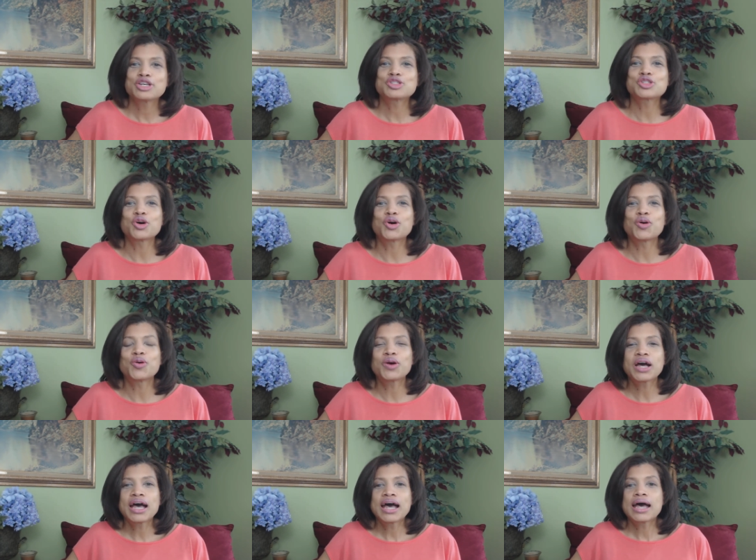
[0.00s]

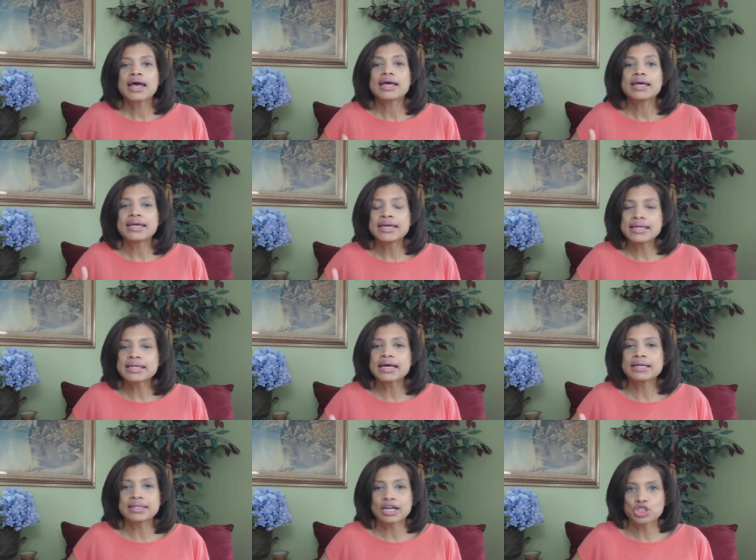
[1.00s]
So, in
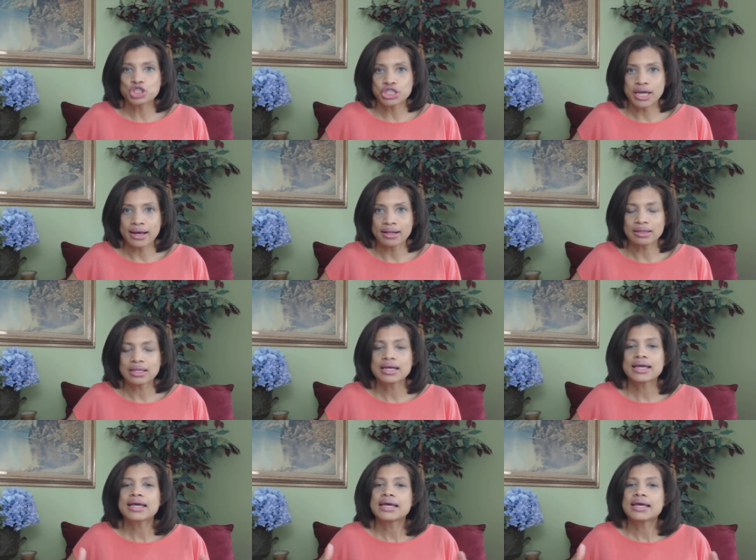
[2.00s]
a nutshell,